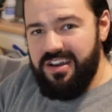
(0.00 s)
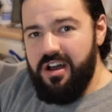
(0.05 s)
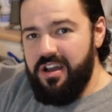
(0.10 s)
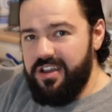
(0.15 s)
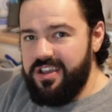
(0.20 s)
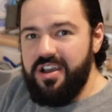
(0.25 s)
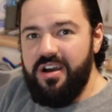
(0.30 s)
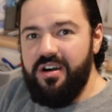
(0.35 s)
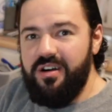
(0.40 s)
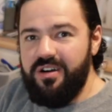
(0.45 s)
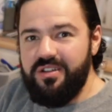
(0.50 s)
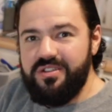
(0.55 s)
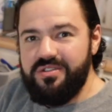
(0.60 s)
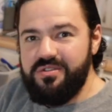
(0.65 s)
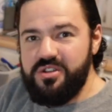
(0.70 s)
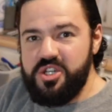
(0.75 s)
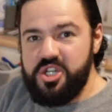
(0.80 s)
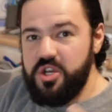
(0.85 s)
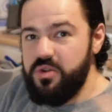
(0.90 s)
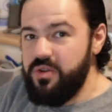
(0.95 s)
I
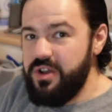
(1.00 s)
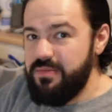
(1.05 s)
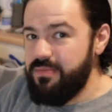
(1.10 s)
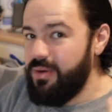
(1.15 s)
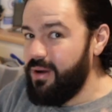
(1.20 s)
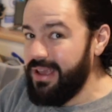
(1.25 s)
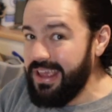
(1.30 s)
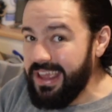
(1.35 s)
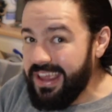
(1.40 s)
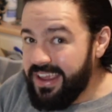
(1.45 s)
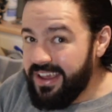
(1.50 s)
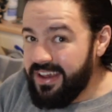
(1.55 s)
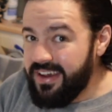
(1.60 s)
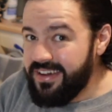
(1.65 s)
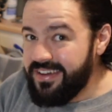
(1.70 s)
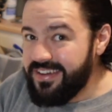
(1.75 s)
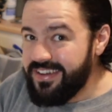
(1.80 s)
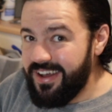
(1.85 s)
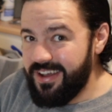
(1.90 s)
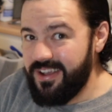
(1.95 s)
can't tune it by
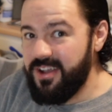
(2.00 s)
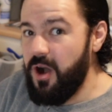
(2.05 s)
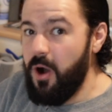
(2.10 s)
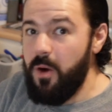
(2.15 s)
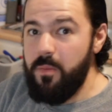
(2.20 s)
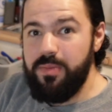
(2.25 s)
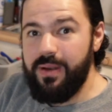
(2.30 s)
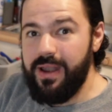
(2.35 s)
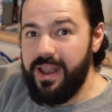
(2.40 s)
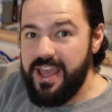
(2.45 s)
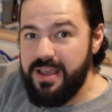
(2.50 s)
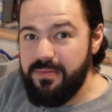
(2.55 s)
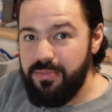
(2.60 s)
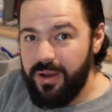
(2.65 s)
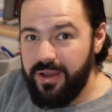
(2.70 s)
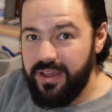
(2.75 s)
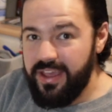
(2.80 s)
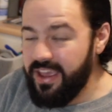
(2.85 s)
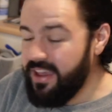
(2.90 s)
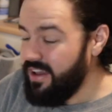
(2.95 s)
ear, I can't play
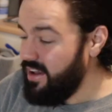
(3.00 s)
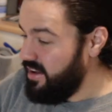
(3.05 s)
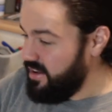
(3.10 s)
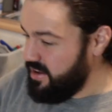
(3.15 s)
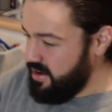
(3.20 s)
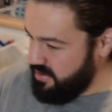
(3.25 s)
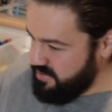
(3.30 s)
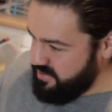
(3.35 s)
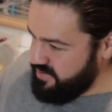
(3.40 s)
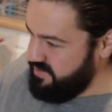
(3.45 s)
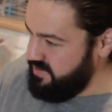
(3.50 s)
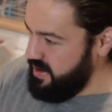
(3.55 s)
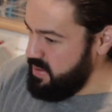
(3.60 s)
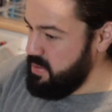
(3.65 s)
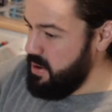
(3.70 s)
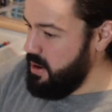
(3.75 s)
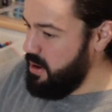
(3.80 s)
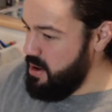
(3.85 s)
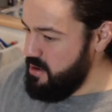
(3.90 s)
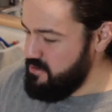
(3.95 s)
by ear, I can't
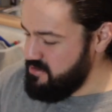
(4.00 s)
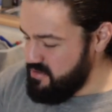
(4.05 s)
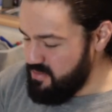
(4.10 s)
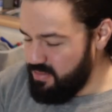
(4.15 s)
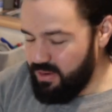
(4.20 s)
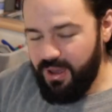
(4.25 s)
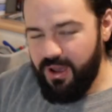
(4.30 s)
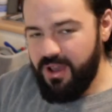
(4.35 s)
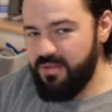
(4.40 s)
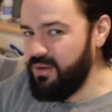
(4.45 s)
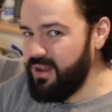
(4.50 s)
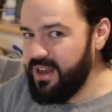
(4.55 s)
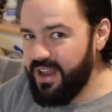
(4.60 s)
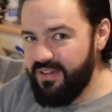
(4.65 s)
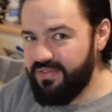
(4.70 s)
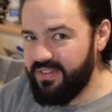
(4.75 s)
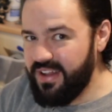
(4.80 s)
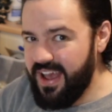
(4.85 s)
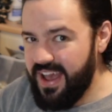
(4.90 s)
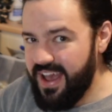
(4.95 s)
flip it over and play it with my
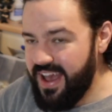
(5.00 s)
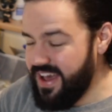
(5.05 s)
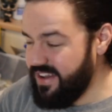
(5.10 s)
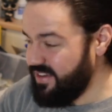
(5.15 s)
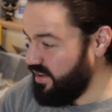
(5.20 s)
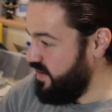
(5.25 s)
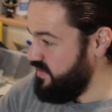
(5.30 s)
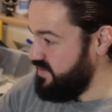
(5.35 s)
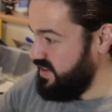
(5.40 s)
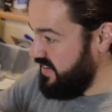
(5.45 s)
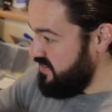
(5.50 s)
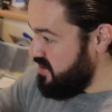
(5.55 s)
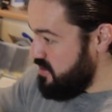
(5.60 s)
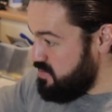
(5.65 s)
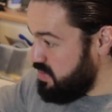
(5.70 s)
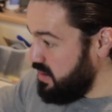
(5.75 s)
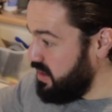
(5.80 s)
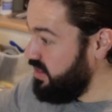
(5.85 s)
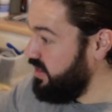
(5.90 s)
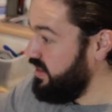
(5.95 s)
left hand. I've never
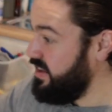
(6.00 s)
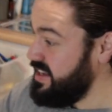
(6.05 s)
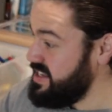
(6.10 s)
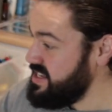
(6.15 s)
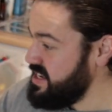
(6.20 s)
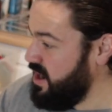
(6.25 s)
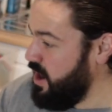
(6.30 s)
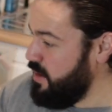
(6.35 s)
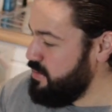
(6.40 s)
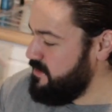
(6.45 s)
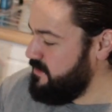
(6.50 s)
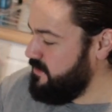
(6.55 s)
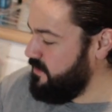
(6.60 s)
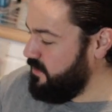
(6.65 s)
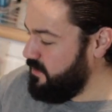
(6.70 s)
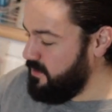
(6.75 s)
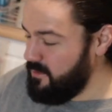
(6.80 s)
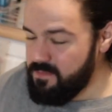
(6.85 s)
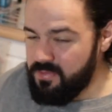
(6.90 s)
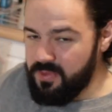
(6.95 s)
built a guitar
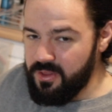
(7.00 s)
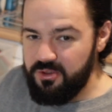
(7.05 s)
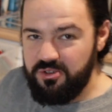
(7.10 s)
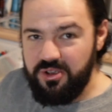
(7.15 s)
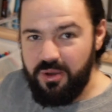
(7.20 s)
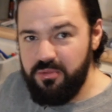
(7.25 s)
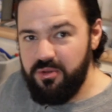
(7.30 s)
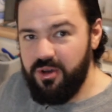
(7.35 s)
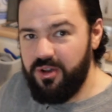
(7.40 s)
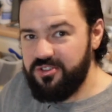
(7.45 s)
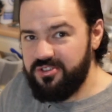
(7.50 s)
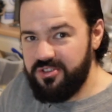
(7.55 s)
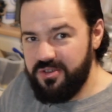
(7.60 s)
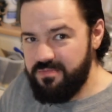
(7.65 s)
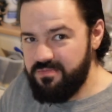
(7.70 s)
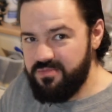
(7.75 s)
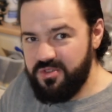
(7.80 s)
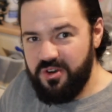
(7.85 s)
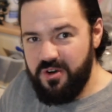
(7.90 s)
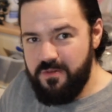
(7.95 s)
before, so I'm not
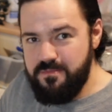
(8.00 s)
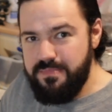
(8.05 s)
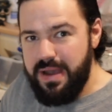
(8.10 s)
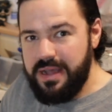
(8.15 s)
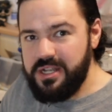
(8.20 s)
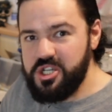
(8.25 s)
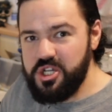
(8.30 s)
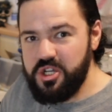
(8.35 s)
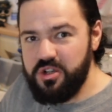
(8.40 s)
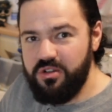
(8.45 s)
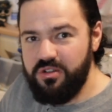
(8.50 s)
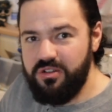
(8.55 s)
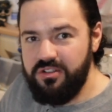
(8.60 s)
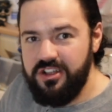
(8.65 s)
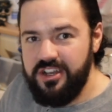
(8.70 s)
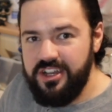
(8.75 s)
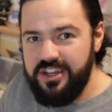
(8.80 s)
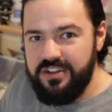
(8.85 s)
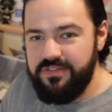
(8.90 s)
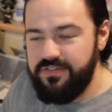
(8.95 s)
some sort of
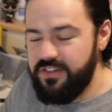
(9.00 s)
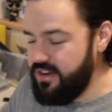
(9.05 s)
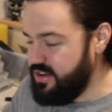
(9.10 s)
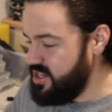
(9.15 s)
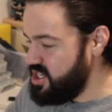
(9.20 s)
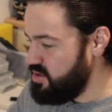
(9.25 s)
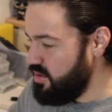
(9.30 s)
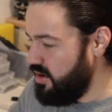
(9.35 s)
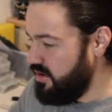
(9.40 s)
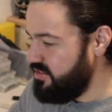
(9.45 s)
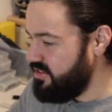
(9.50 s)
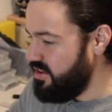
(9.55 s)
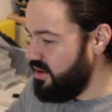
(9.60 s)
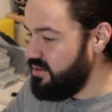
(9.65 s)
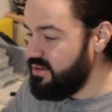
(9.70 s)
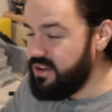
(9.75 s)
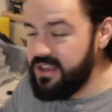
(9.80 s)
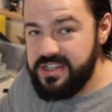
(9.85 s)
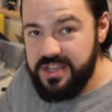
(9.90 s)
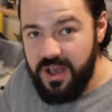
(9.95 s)
magical
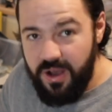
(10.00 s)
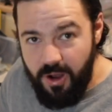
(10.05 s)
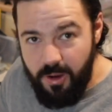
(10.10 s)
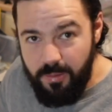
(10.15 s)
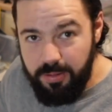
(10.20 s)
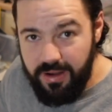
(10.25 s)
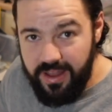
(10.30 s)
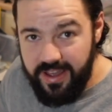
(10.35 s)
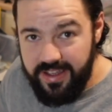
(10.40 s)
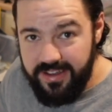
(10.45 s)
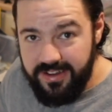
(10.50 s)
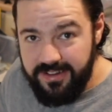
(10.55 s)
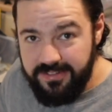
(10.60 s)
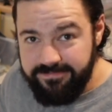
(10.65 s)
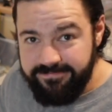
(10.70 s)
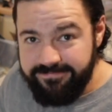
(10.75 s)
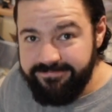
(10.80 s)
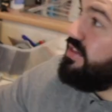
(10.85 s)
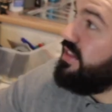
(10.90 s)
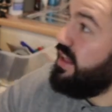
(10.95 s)
virtuoso guitar player.
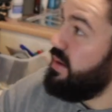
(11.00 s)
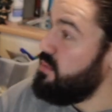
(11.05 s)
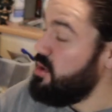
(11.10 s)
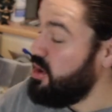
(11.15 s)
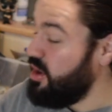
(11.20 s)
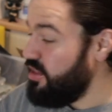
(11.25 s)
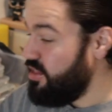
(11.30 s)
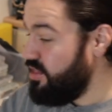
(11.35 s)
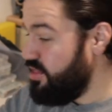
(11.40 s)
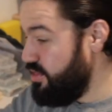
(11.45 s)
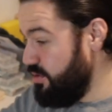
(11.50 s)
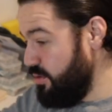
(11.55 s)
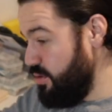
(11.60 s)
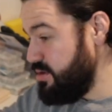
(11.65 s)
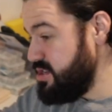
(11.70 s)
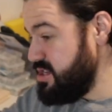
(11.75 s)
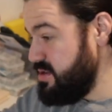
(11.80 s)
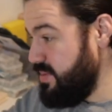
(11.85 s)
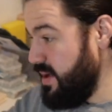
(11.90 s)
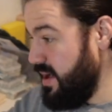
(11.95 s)
And when I
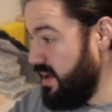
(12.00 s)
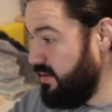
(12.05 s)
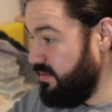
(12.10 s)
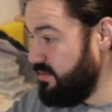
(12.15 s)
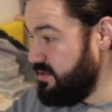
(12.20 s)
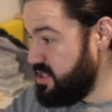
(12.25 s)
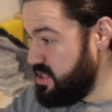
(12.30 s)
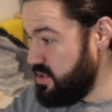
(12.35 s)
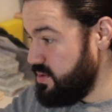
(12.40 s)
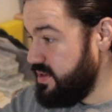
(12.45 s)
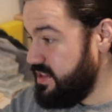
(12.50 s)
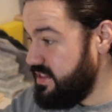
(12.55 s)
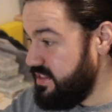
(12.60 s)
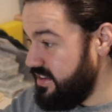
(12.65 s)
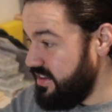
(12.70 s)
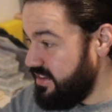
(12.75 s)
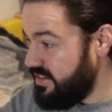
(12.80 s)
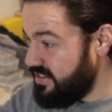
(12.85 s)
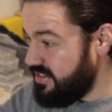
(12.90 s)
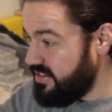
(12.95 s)
thought about doing
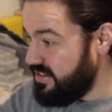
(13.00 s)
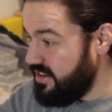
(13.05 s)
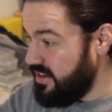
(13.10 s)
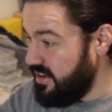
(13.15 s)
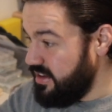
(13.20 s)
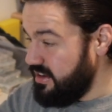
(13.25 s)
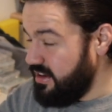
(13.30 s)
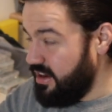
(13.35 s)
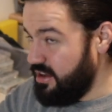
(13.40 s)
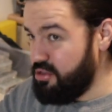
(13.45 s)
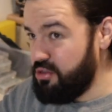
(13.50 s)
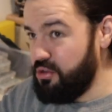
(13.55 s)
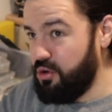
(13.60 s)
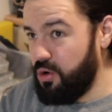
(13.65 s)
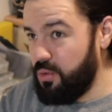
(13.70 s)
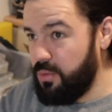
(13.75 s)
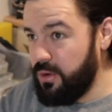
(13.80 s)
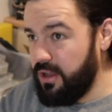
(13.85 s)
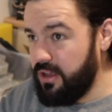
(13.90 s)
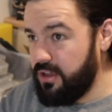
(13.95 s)
this, I
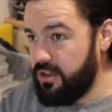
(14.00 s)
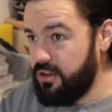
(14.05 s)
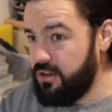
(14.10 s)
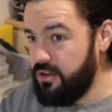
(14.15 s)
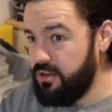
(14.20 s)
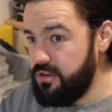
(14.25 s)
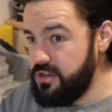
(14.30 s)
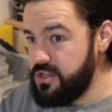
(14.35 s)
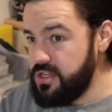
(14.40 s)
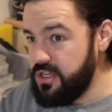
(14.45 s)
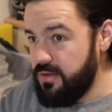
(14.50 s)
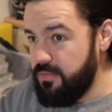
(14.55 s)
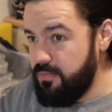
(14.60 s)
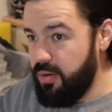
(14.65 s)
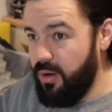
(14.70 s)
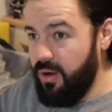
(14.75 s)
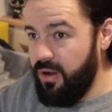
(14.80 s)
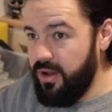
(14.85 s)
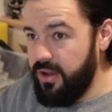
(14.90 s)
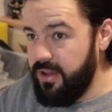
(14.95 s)
thought, well, I could
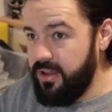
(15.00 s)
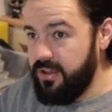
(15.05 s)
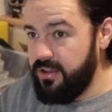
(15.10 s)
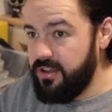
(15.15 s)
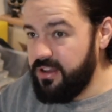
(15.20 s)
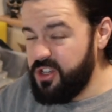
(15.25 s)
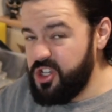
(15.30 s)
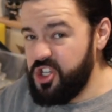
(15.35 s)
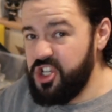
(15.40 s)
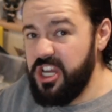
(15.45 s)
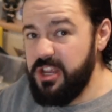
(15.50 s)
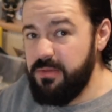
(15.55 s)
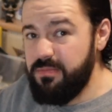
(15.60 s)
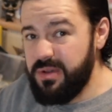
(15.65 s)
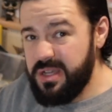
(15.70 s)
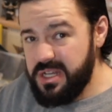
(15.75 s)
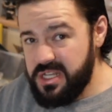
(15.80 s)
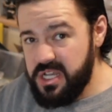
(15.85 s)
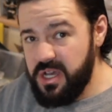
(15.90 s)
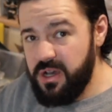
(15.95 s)
buy a cheap
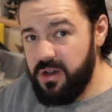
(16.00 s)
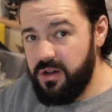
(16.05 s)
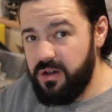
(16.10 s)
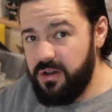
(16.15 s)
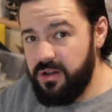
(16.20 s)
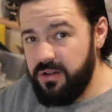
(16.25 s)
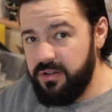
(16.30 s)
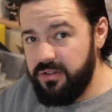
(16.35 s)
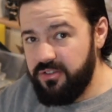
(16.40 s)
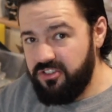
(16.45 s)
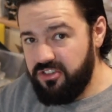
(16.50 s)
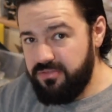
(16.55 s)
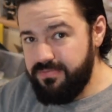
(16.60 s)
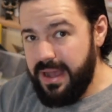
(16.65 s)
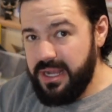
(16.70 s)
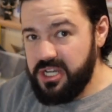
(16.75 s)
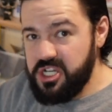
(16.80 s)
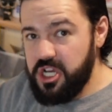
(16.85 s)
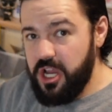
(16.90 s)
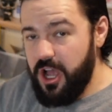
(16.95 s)
guitar,
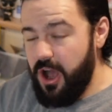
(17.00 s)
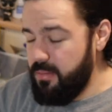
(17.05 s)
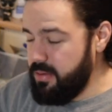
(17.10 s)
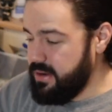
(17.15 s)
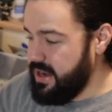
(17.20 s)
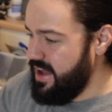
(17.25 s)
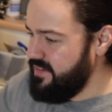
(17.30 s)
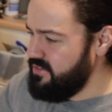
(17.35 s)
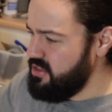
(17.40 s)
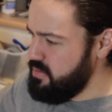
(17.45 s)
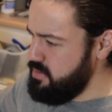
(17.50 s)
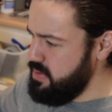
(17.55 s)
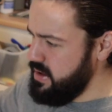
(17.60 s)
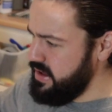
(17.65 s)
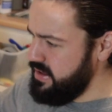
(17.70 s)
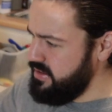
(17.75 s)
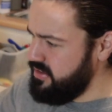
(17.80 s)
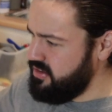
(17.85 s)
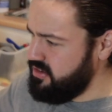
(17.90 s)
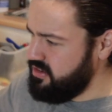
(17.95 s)
smash it up and have the
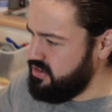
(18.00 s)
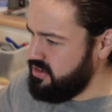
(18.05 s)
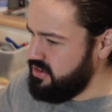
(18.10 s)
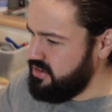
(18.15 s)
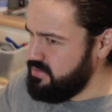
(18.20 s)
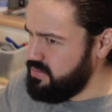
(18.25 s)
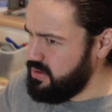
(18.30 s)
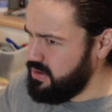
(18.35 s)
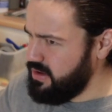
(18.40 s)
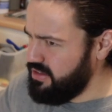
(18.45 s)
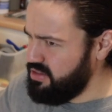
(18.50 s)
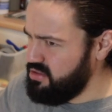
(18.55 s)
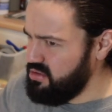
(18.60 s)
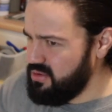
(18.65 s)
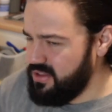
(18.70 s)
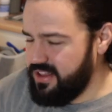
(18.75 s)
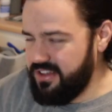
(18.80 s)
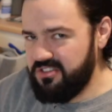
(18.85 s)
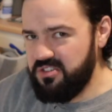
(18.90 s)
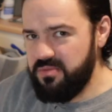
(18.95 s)
bits, but I
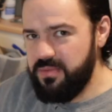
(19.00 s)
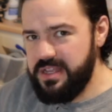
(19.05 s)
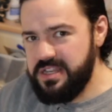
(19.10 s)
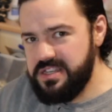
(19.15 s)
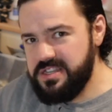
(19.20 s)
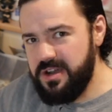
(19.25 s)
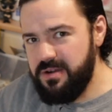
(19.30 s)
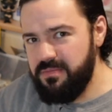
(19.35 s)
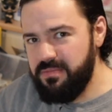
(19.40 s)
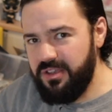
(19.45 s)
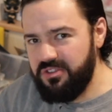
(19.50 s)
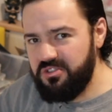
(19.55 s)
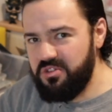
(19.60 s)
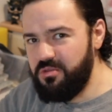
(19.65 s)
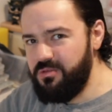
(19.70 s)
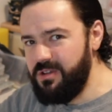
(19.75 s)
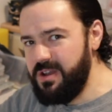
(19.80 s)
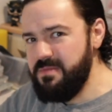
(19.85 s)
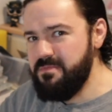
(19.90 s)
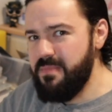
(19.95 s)
thought, well, that's a bit dumb. That's
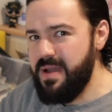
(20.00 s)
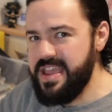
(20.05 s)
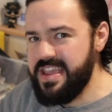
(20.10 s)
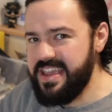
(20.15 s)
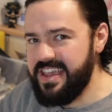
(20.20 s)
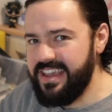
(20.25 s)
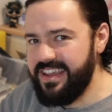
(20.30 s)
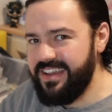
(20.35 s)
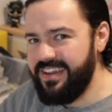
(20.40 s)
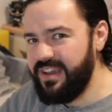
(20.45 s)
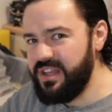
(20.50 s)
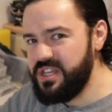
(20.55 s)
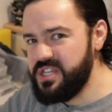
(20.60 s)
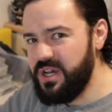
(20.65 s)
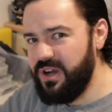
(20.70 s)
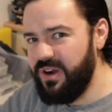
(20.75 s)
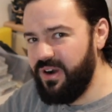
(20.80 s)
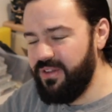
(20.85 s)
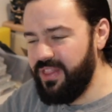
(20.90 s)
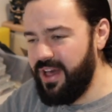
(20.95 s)
not really making a
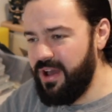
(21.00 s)
guitar.